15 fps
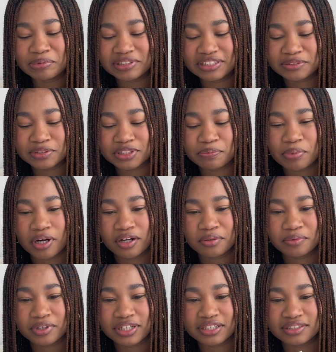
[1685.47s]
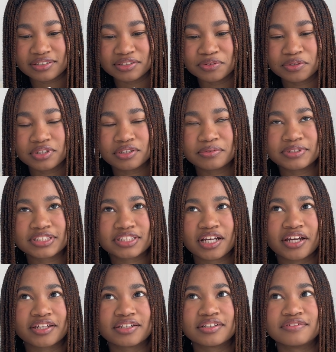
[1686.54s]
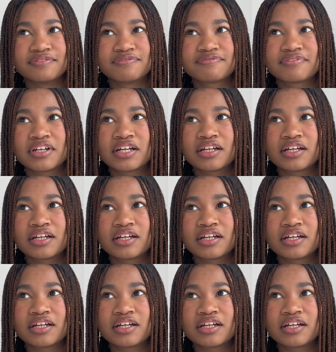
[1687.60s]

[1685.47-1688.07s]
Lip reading: but there was a part where Luca was kind of